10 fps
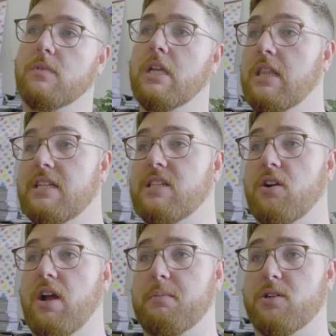Unless they
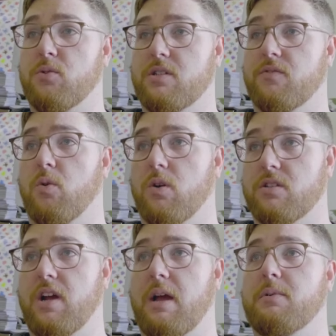grab your swords, of course.
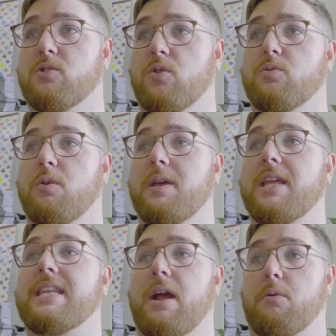Grab your swords would be
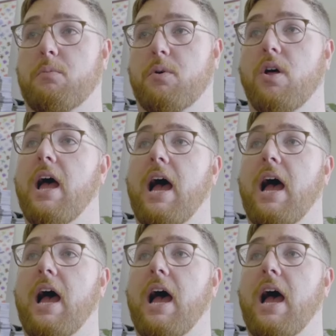terrible.